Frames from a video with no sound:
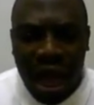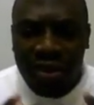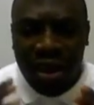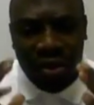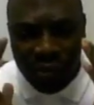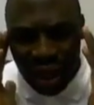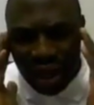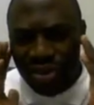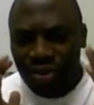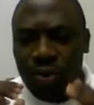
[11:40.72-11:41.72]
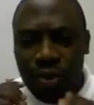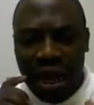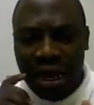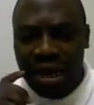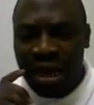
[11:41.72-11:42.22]
Now that you have
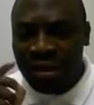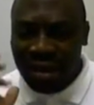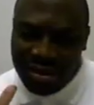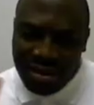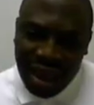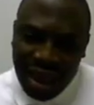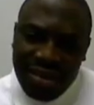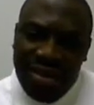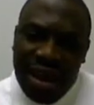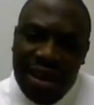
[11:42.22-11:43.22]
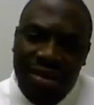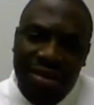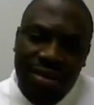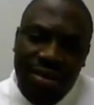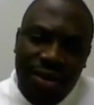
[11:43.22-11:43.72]
understood that success
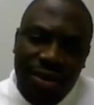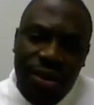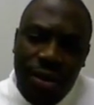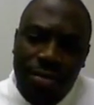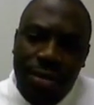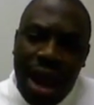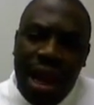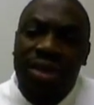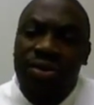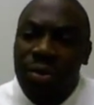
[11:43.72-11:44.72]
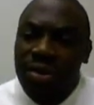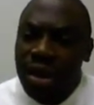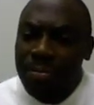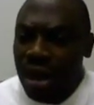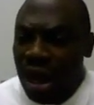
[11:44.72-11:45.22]
starts first in your mind, let us go
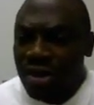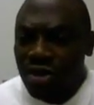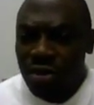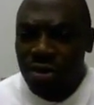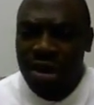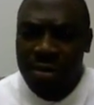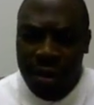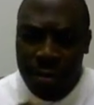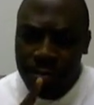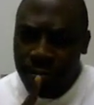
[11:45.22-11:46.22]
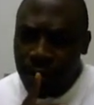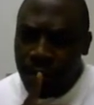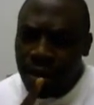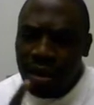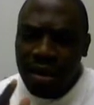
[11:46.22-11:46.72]
deeper and show you something.
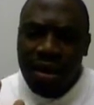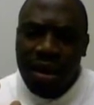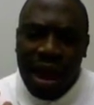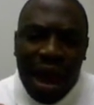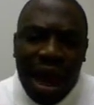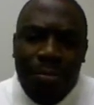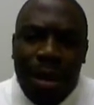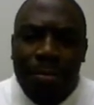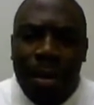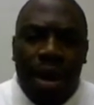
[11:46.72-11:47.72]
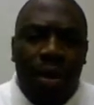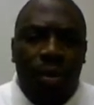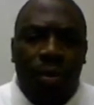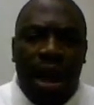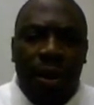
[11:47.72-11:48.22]
I
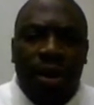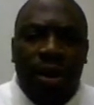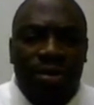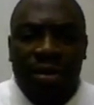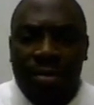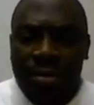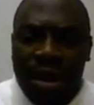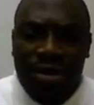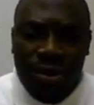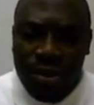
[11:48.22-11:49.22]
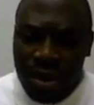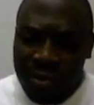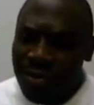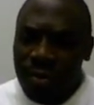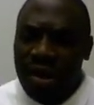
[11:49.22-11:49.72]
remember when I went to see my mentor
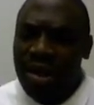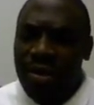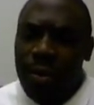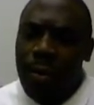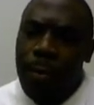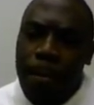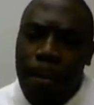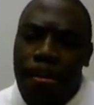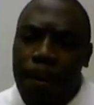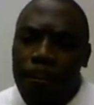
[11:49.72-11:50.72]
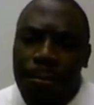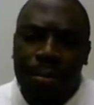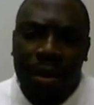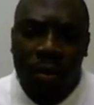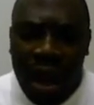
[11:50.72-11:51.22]
a few weeks ago.
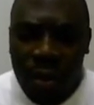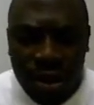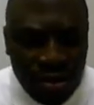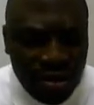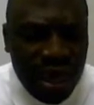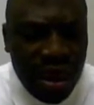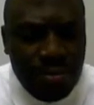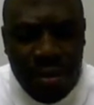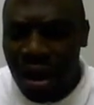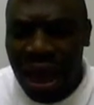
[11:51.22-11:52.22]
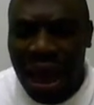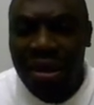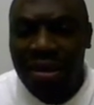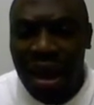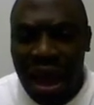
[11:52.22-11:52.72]
When I went to see him,
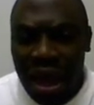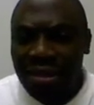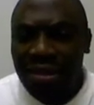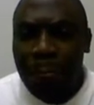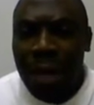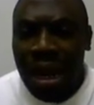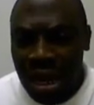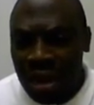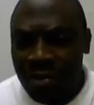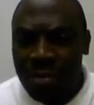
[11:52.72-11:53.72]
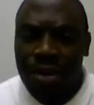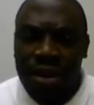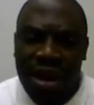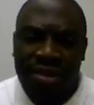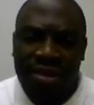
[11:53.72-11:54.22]
I had some money in my
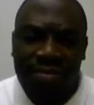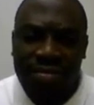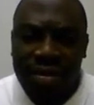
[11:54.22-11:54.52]
pocket.